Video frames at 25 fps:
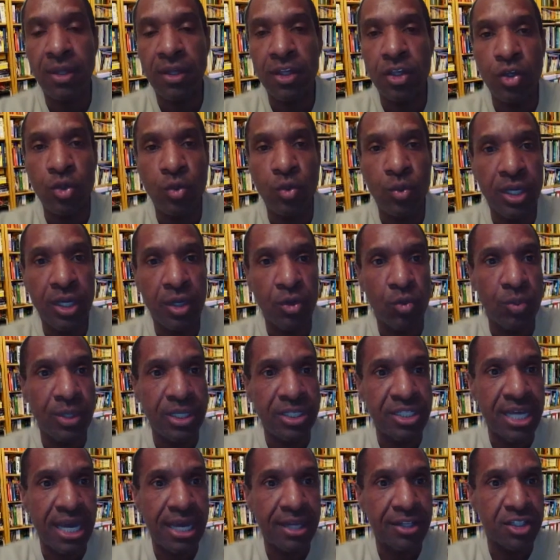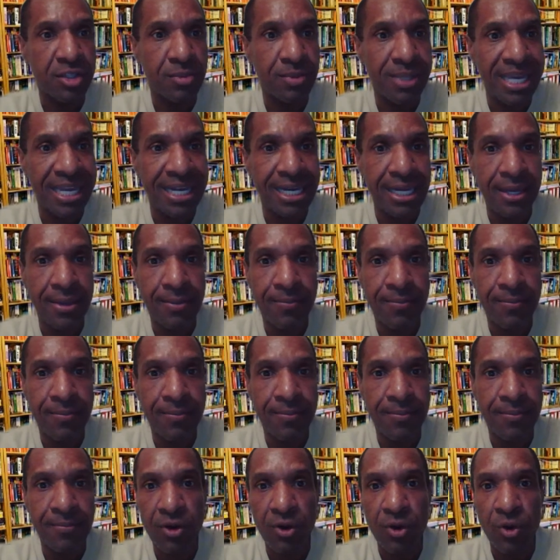You can reach out to me at
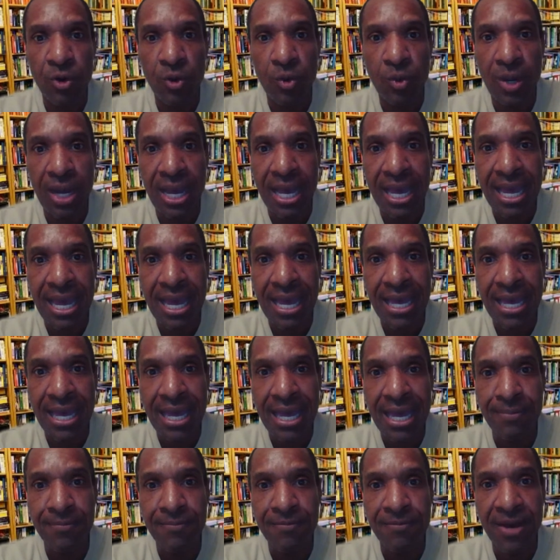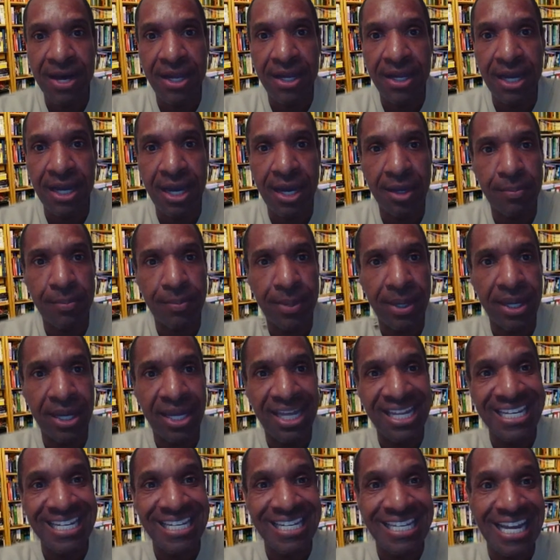
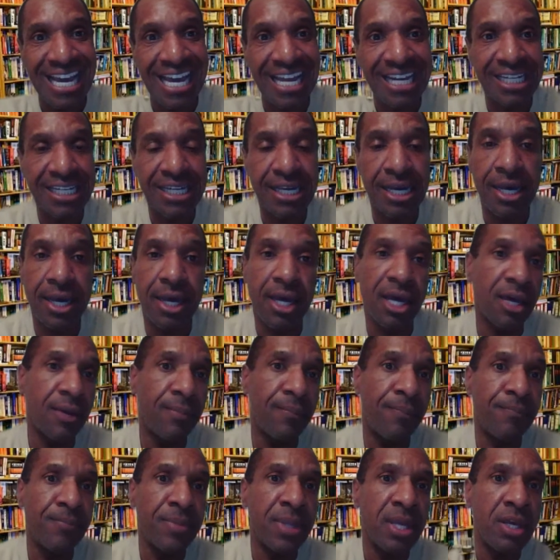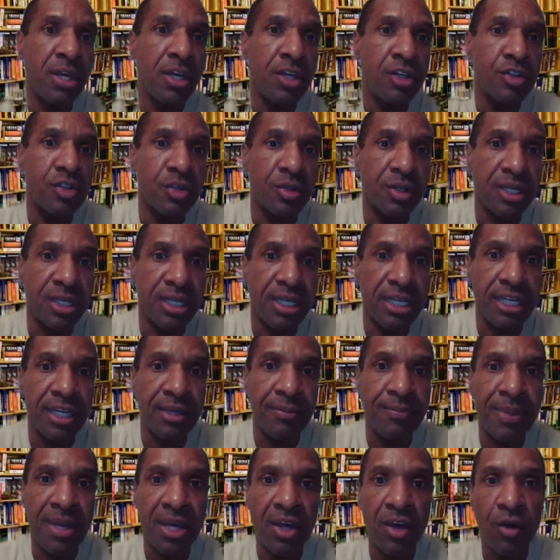info@mfonakpan.com. So you can
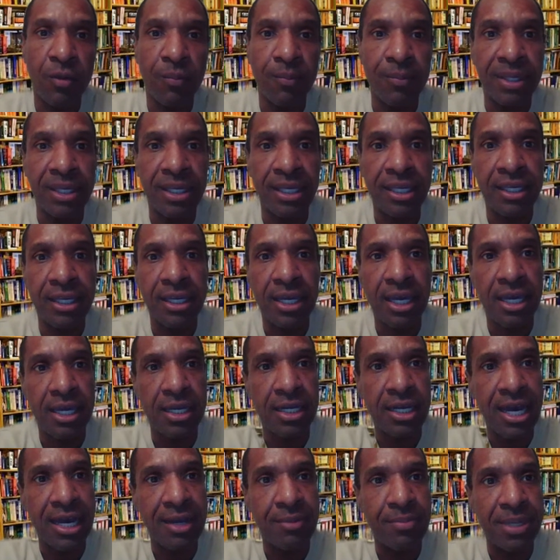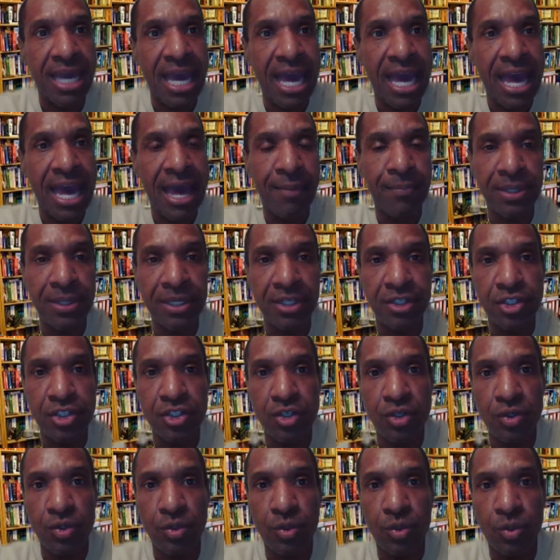email me, and I'd be happy
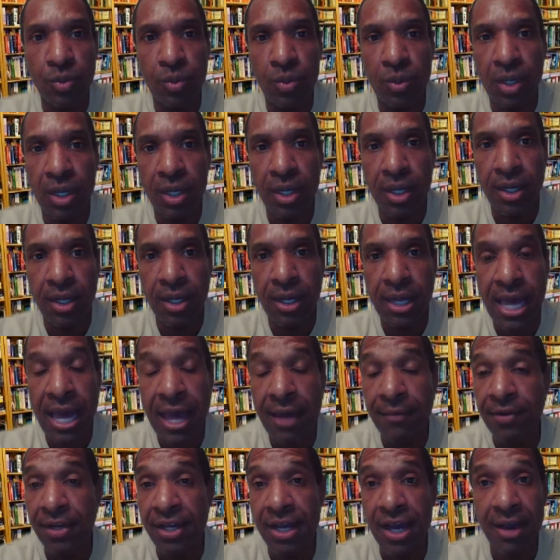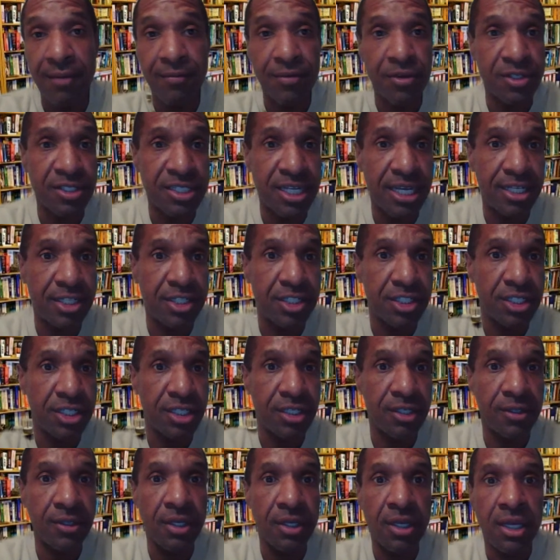to have a
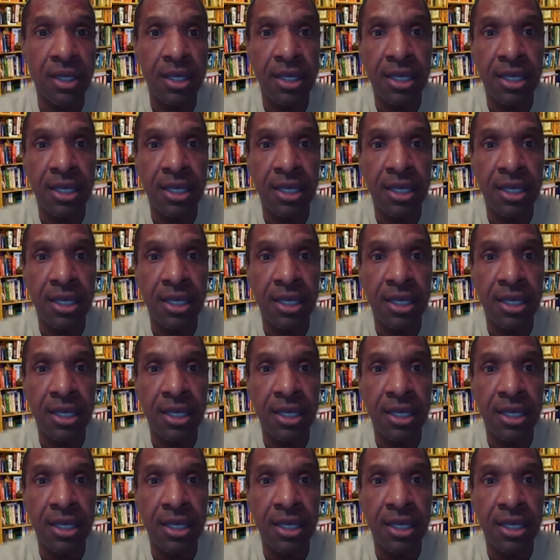conversation.